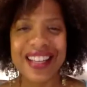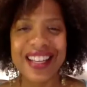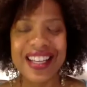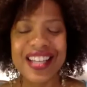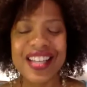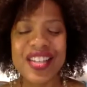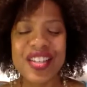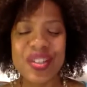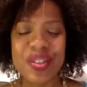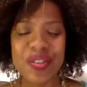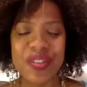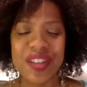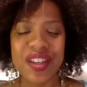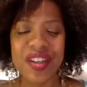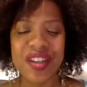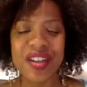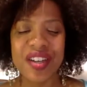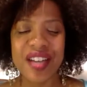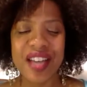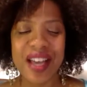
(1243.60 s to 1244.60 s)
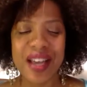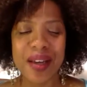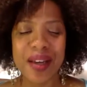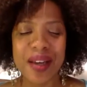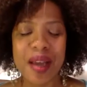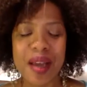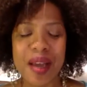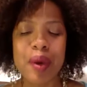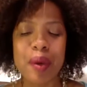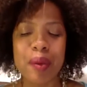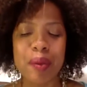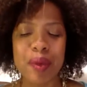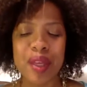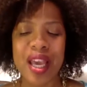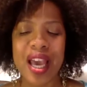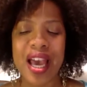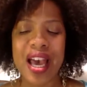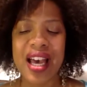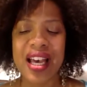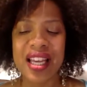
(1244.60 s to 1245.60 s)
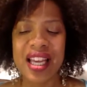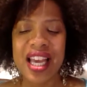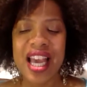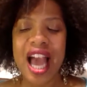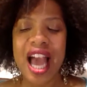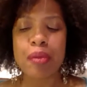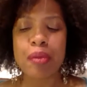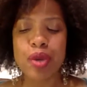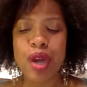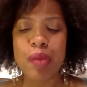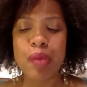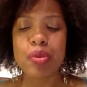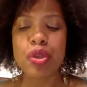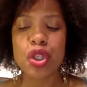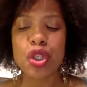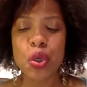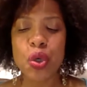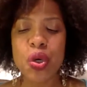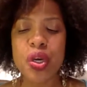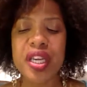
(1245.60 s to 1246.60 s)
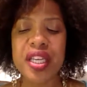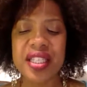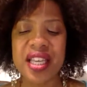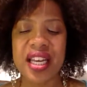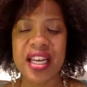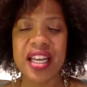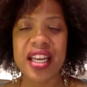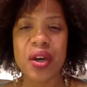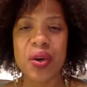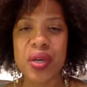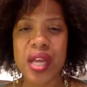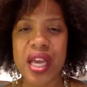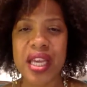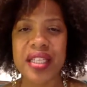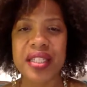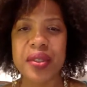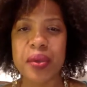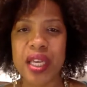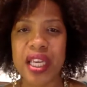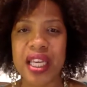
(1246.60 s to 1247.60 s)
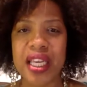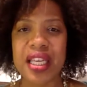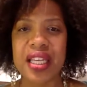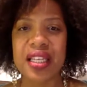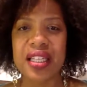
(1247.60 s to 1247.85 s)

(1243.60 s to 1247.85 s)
She'll figure it out. I'm sure he's gonna go next week.